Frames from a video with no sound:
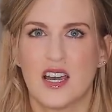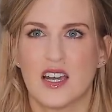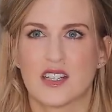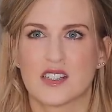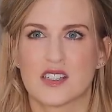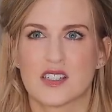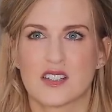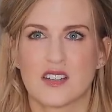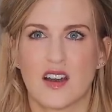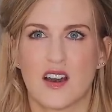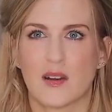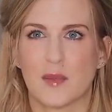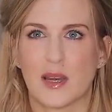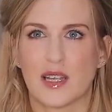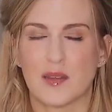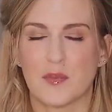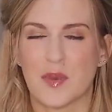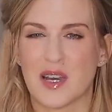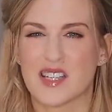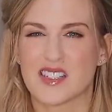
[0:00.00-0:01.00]
it's not
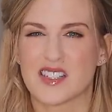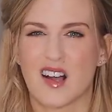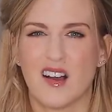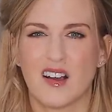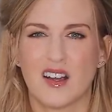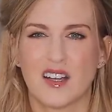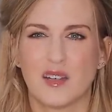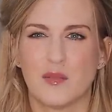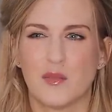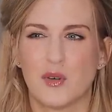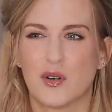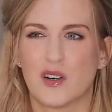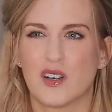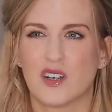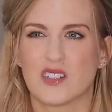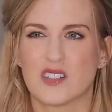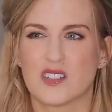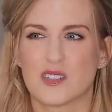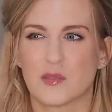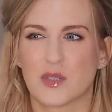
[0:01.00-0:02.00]
about the best song anymore,
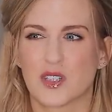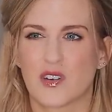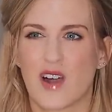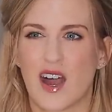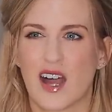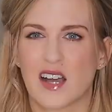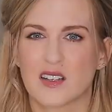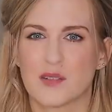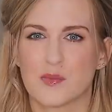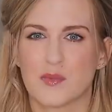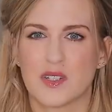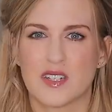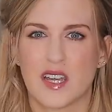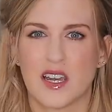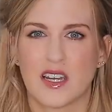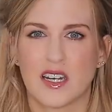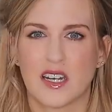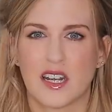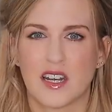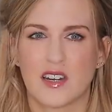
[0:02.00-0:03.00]
and some of the crack's been
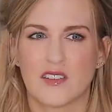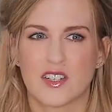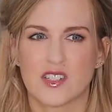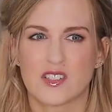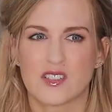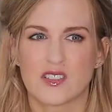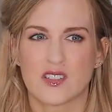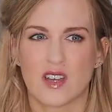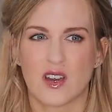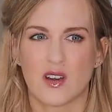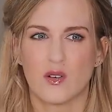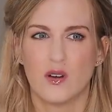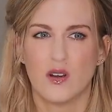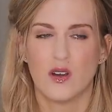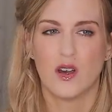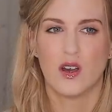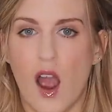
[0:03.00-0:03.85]
taken out of it, so.